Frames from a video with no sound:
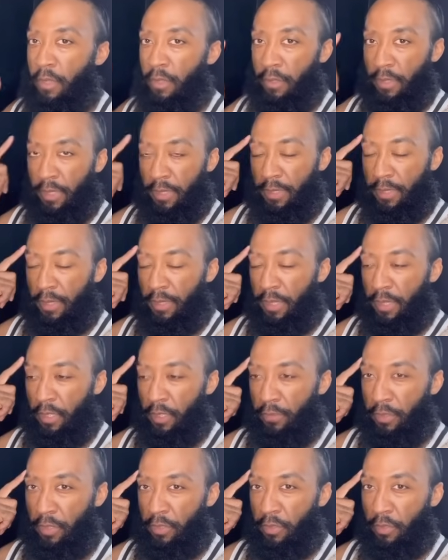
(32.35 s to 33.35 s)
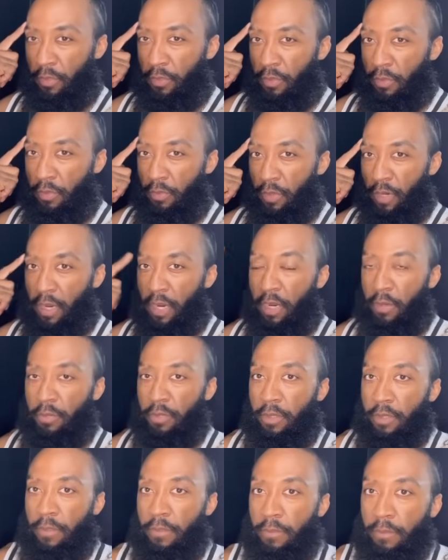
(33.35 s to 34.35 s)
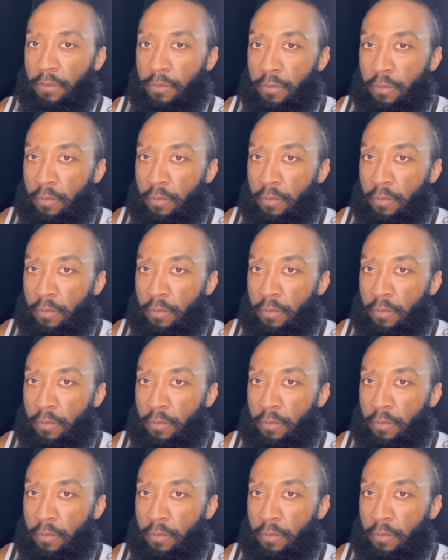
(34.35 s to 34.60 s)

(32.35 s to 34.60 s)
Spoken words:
Let that elevate you to a higher plane.